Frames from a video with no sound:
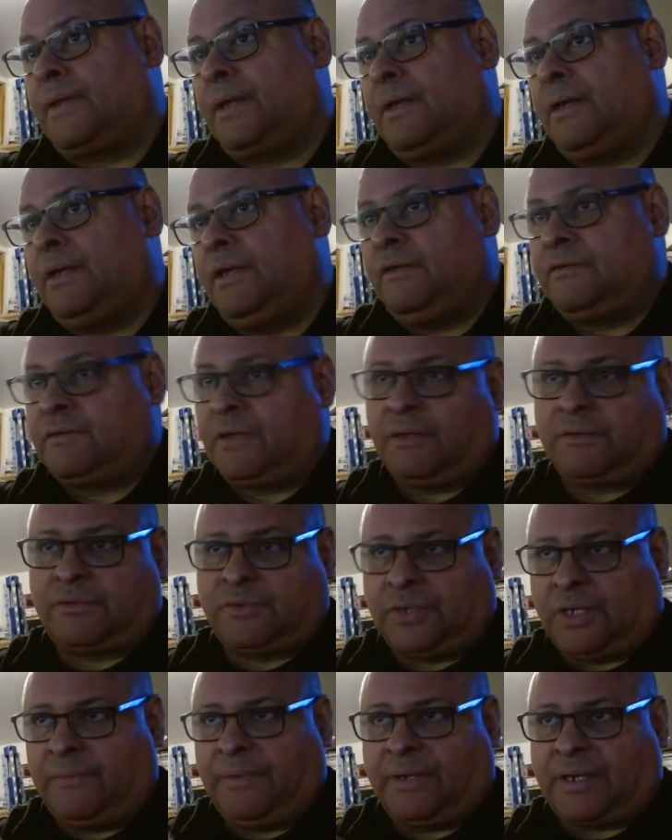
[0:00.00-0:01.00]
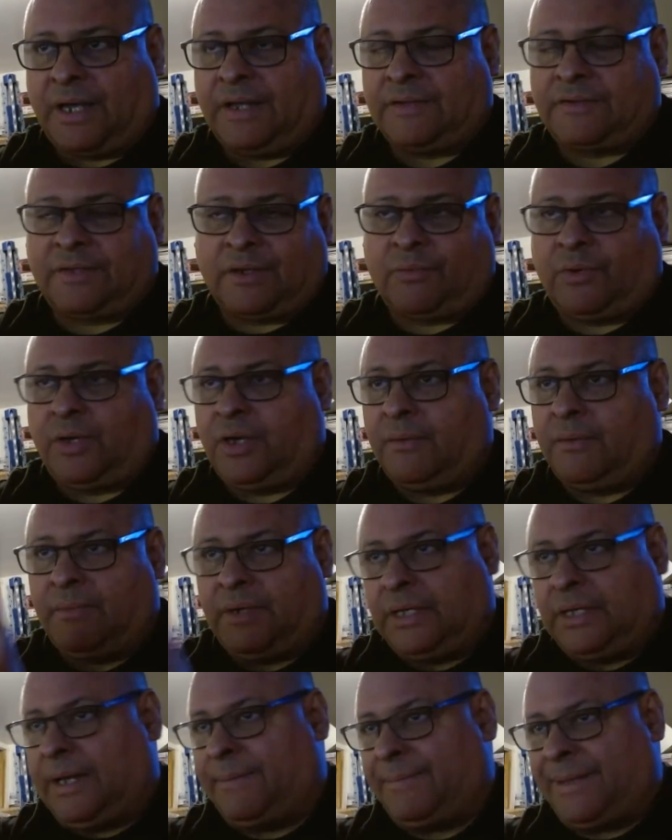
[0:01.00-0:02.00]
he's gonna try to make contact with him,
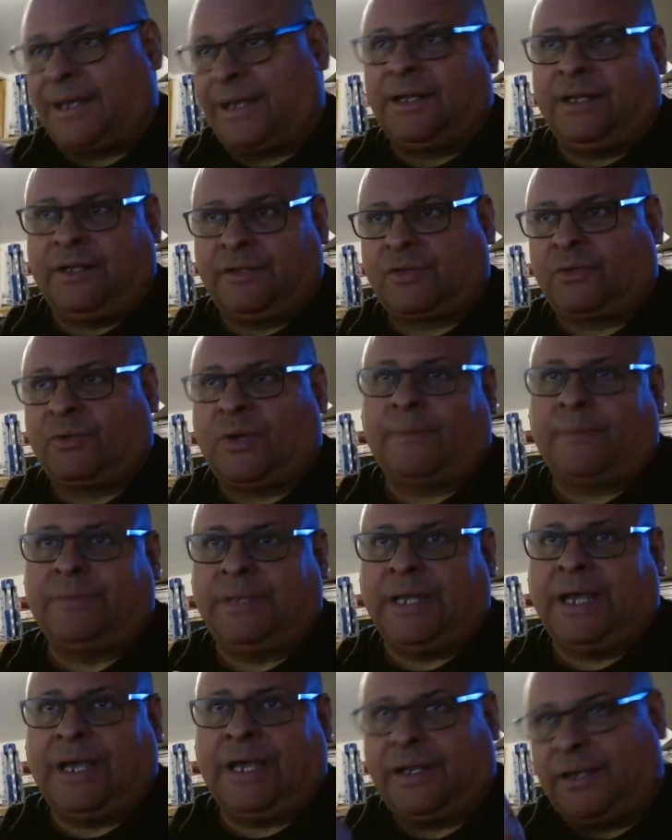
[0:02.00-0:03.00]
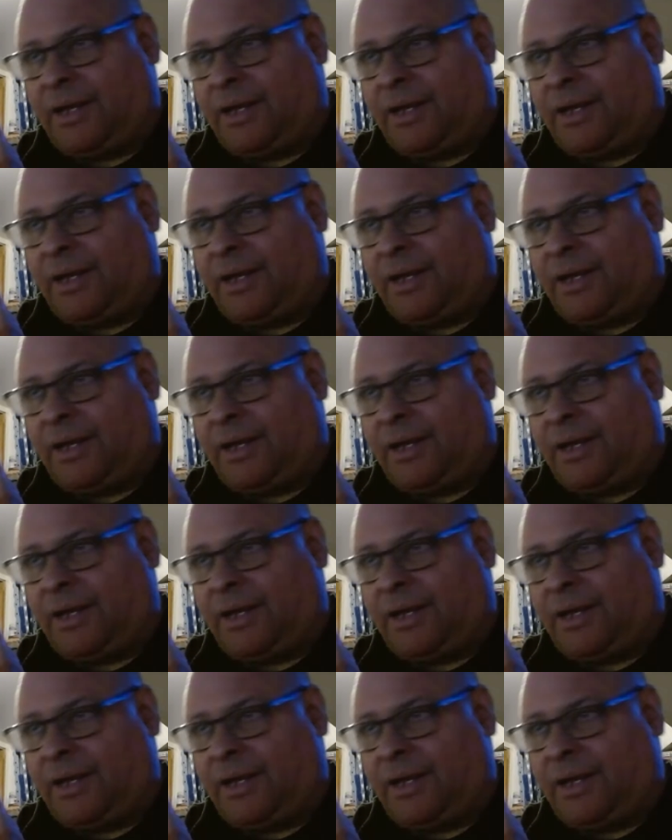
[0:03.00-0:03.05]
and I'm not gonna interrupt that.